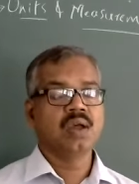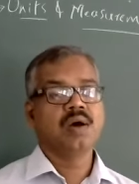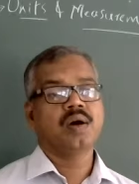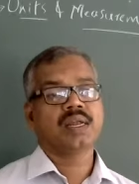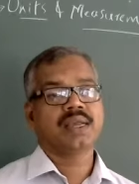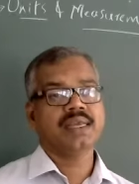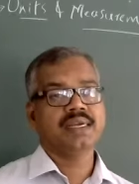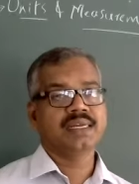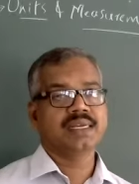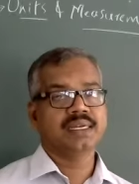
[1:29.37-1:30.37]
or
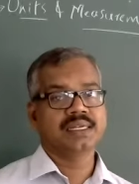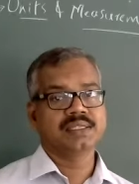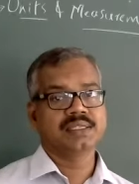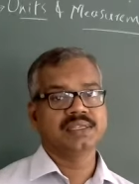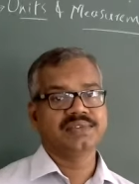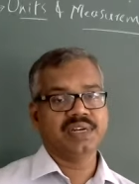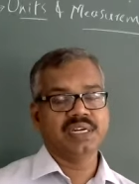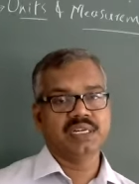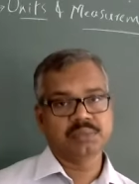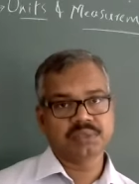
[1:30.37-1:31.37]
kinetic energy is defined
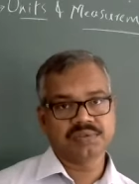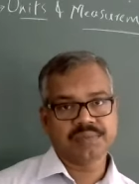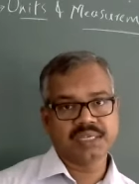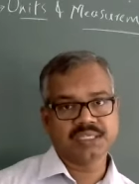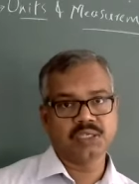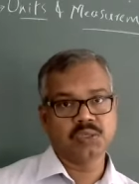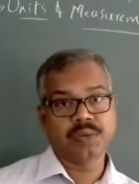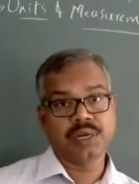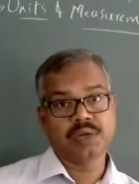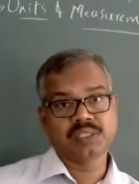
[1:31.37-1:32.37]
in terms of mass into
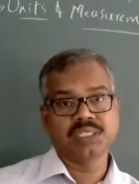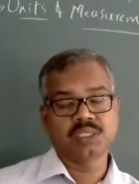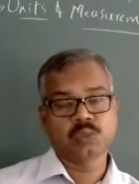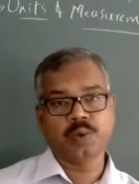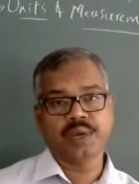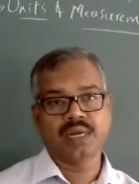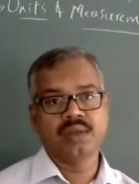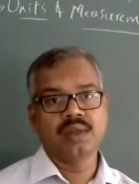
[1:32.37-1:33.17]
velocity square.